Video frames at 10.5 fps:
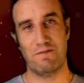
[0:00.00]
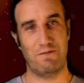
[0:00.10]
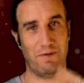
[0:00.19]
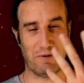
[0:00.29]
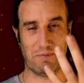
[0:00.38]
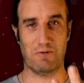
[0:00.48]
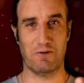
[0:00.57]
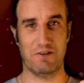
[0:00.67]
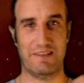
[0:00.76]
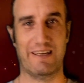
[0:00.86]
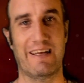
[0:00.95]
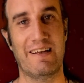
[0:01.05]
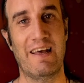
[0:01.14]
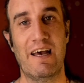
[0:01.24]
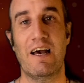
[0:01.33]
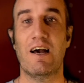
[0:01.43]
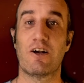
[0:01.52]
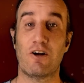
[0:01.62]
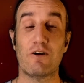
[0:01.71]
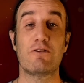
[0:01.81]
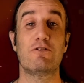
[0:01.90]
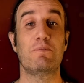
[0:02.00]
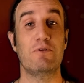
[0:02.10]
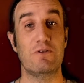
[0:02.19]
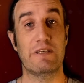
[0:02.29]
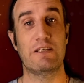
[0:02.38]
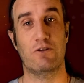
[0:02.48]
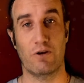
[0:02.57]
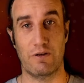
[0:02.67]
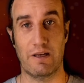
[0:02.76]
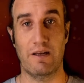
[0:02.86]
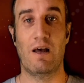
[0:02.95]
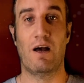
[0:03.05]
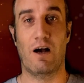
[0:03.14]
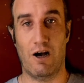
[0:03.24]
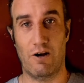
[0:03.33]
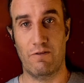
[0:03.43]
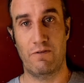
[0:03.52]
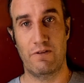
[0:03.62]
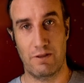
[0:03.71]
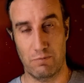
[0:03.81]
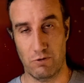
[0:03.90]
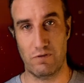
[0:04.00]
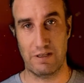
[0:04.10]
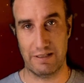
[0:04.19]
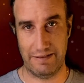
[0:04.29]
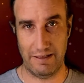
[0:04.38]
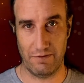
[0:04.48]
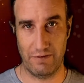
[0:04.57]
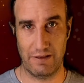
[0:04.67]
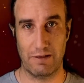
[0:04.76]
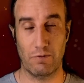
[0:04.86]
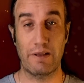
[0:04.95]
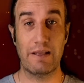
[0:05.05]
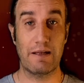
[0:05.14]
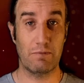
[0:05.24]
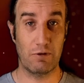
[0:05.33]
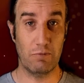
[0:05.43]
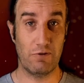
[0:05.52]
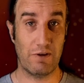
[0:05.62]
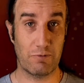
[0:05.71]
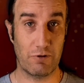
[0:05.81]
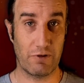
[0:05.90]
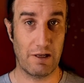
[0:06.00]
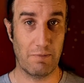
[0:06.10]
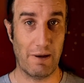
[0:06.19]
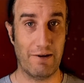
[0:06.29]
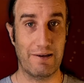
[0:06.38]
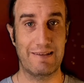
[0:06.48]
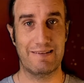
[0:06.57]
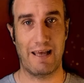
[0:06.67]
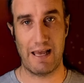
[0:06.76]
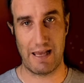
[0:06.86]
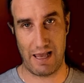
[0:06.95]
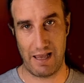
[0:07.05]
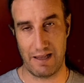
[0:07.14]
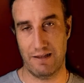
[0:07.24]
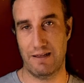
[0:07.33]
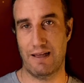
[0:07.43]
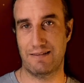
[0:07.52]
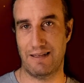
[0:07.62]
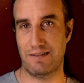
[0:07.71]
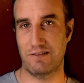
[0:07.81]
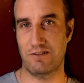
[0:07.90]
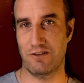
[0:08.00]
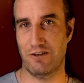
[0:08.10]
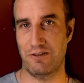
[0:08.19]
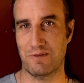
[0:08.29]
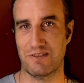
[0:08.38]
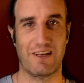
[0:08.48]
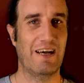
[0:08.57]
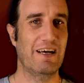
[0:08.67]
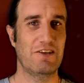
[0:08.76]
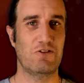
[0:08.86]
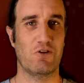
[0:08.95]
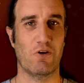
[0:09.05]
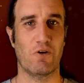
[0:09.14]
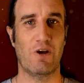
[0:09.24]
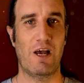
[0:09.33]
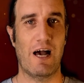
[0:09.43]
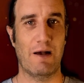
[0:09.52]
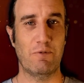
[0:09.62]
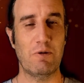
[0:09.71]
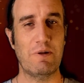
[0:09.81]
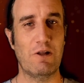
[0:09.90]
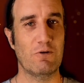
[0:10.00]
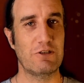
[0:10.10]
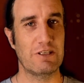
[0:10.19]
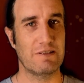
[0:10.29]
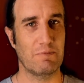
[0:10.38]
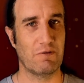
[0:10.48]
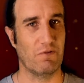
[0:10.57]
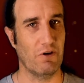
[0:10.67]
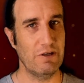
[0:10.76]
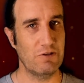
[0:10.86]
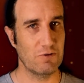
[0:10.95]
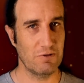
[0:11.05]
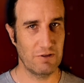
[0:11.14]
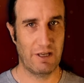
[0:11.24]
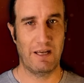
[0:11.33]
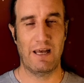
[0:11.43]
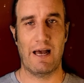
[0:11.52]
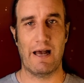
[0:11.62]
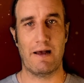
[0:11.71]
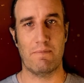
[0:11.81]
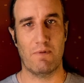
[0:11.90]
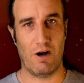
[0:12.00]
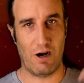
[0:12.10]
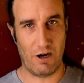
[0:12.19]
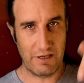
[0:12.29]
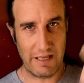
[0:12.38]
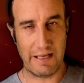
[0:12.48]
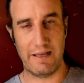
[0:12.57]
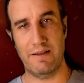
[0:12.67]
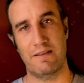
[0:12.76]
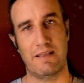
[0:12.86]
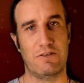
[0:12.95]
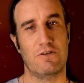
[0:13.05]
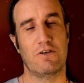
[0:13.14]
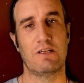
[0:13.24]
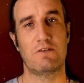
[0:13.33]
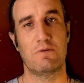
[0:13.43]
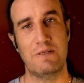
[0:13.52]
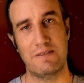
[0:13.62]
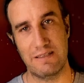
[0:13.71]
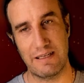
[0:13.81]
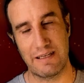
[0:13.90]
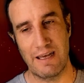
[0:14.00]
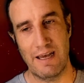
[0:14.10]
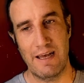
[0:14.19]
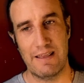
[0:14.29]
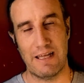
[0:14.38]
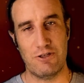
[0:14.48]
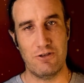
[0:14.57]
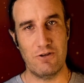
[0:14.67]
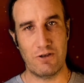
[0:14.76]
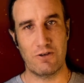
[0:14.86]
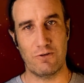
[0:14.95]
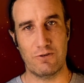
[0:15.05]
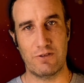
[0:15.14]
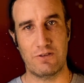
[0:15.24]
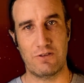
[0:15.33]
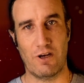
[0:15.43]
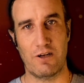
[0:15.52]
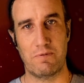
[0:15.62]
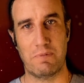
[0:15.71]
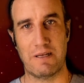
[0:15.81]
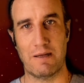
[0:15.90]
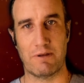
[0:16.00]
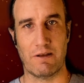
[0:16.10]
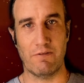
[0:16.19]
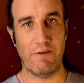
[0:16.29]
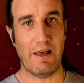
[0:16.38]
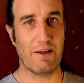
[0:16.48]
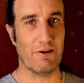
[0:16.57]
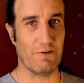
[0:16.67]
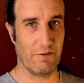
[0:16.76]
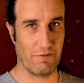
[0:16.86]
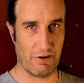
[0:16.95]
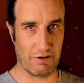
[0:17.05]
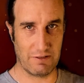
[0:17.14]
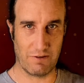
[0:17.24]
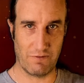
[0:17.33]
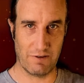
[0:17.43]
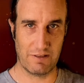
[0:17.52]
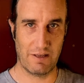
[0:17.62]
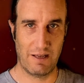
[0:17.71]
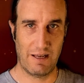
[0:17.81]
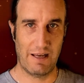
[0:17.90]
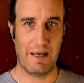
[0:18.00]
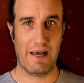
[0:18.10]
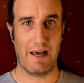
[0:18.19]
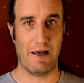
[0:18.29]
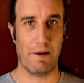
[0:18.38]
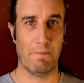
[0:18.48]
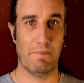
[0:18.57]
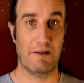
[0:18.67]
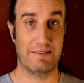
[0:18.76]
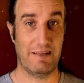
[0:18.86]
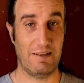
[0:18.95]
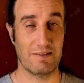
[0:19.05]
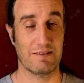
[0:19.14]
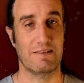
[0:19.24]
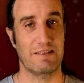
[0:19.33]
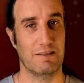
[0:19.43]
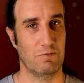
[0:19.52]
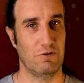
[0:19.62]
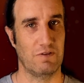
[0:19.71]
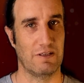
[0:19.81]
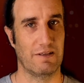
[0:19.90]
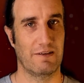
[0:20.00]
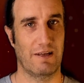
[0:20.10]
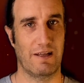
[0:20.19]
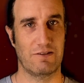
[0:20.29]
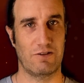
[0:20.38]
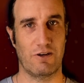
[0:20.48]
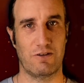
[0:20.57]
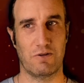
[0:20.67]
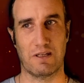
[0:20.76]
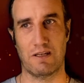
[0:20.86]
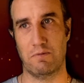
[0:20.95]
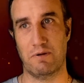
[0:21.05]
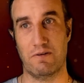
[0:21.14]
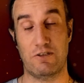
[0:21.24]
fumbling my words here again, a contributing donor of the movie itself. And the one that the movie I'm talking about is AA, Assassins Anonymous. So I'm going to be launching something very soon um, on here that you're going to be seeing that you could also start becoming a fan of the various different um, assassins in the movie and start doing a little bit